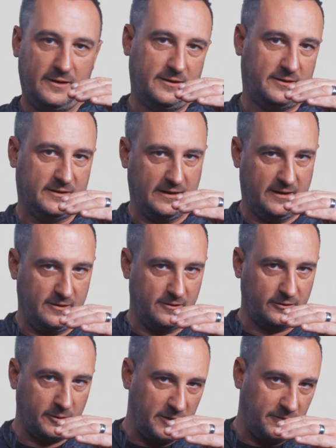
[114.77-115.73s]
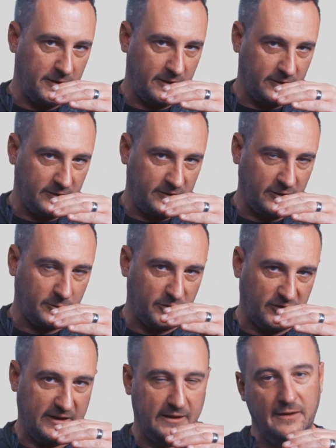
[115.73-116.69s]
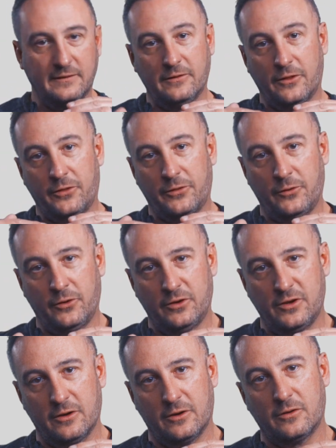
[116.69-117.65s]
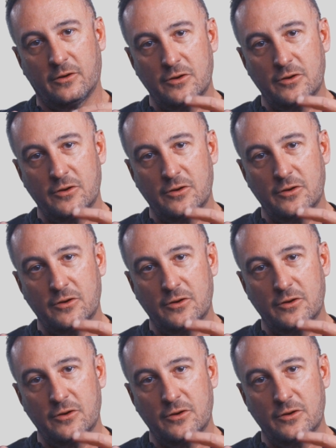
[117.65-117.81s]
Second year is going to be figured at 6%, and then the third year